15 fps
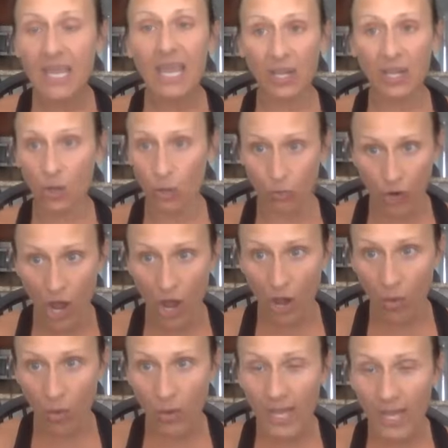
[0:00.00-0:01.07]
and
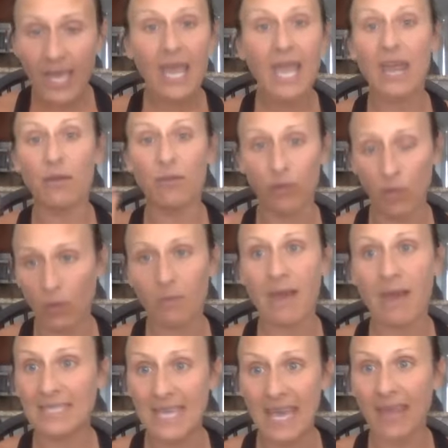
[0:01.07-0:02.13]
grow and ruin
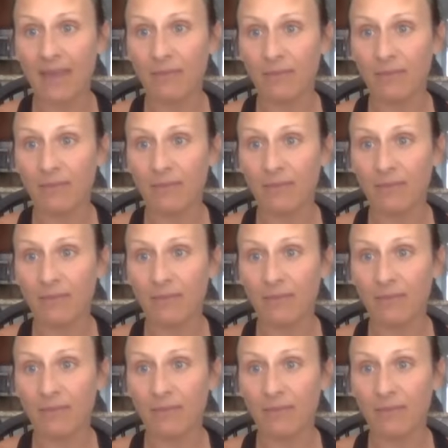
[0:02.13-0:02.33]
my day.